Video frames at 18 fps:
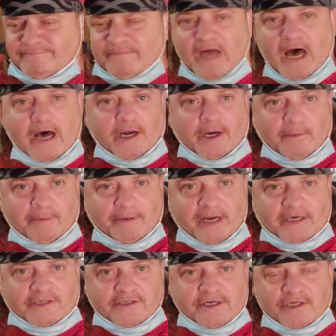audio
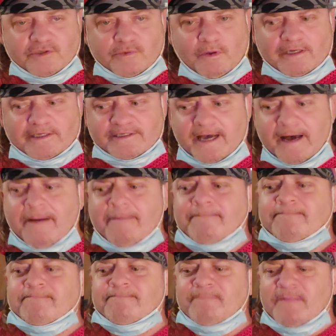production, as well as
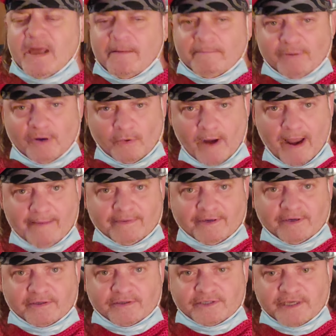
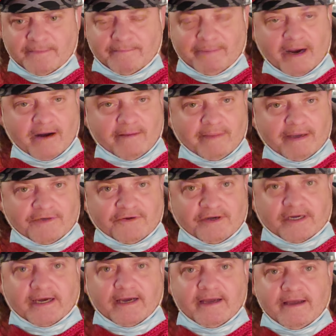parameters and
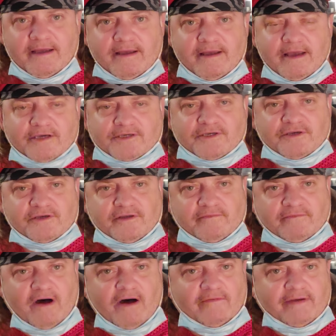parametric issues
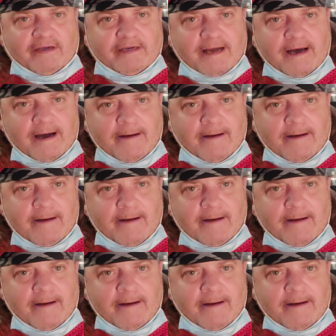involving